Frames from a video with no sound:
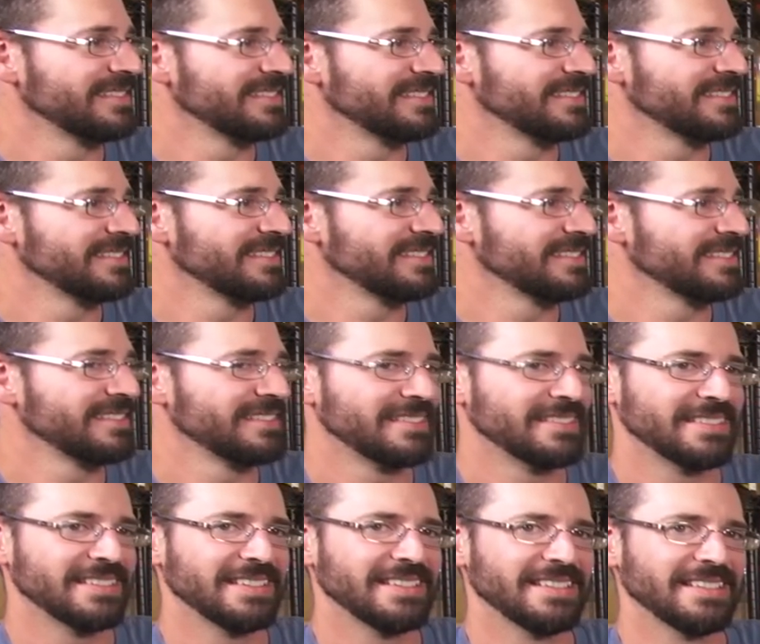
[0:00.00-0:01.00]

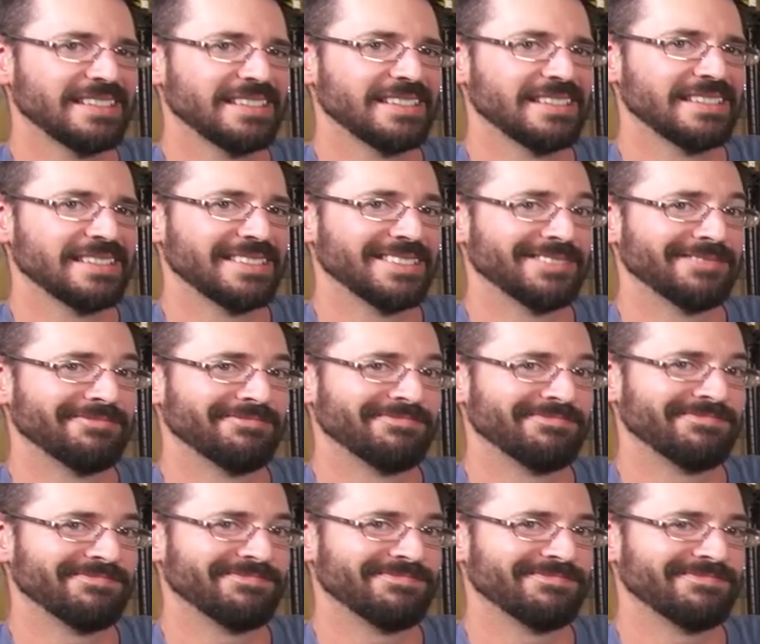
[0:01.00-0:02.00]

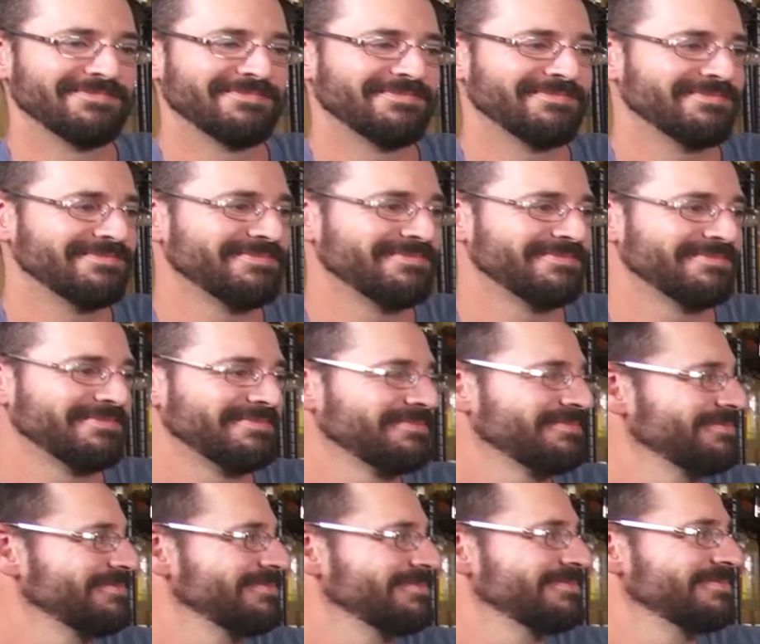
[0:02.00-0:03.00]

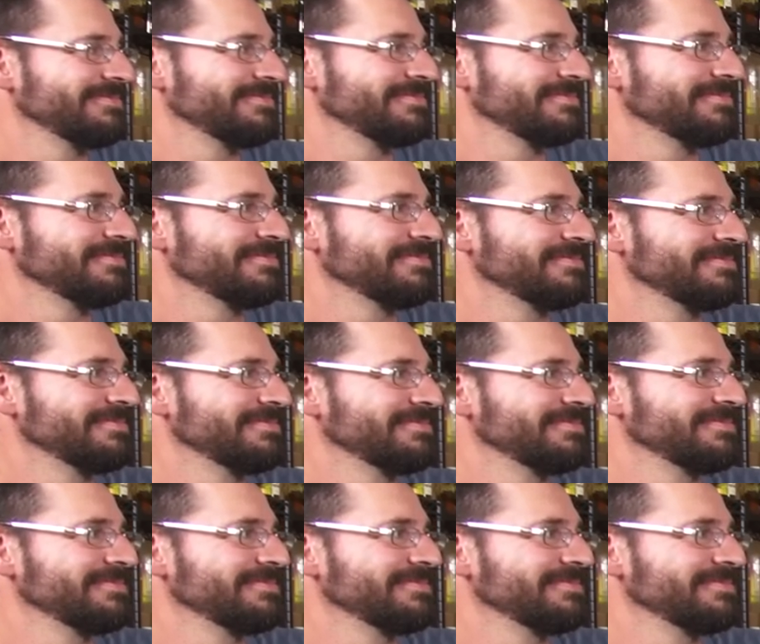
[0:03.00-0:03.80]
No words are spoken by the person on screen.